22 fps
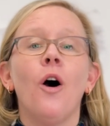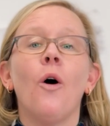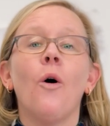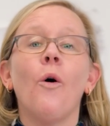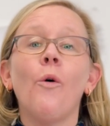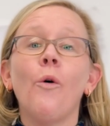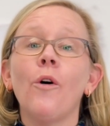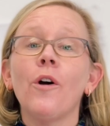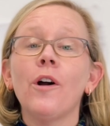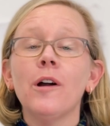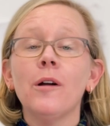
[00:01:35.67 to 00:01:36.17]

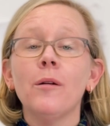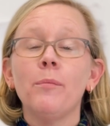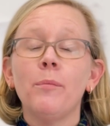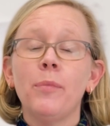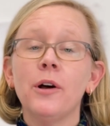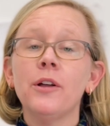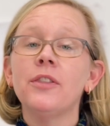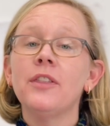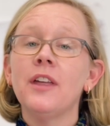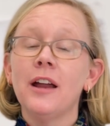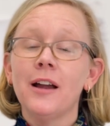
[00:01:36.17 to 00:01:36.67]
or
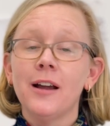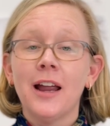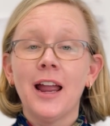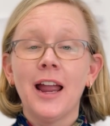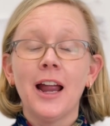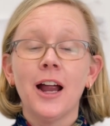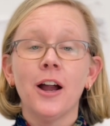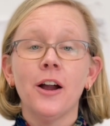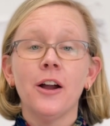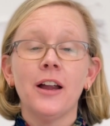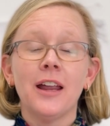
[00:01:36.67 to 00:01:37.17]
put their
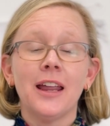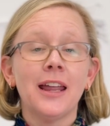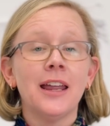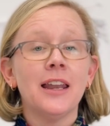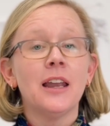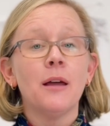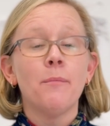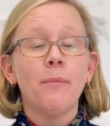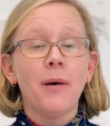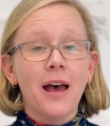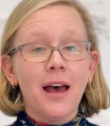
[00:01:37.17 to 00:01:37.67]
hair
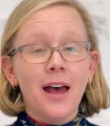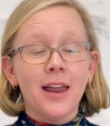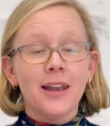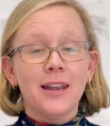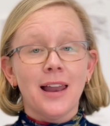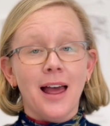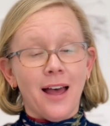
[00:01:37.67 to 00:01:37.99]
in a bun